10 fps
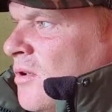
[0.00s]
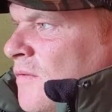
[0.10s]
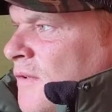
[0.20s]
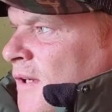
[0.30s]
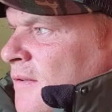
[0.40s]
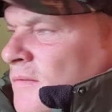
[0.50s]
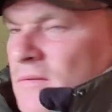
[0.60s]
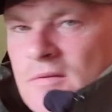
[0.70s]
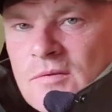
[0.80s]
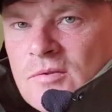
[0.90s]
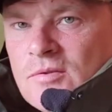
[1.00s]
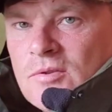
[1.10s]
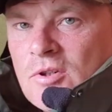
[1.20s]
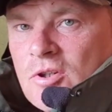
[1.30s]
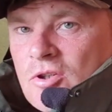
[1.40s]
Hopefully,
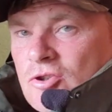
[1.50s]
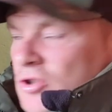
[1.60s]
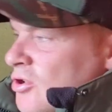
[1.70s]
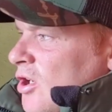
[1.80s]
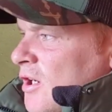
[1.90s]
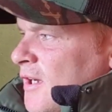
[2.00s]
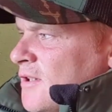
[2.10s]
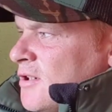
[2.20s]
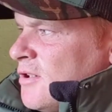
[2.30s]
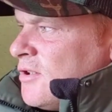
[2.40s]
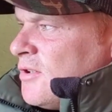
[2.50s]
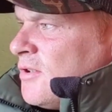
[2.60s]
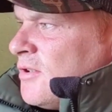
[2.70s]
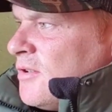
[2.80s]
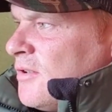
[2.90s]
sooner or later,
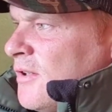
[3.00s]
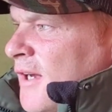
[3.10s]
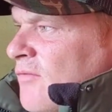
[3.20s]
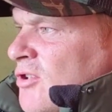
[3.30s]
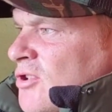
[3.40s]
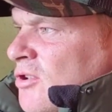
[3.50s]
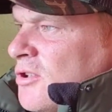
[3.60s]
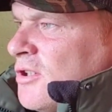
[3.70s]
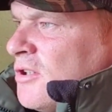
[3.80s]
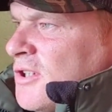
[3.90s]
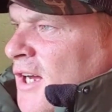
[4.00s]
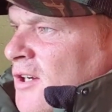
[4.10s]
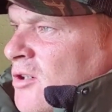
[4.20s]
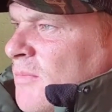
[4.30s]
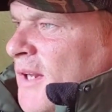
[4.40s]
the end results will
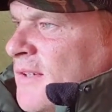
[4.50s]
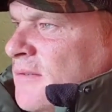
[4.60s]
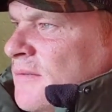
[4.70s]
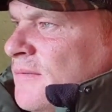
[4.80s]
start coming in.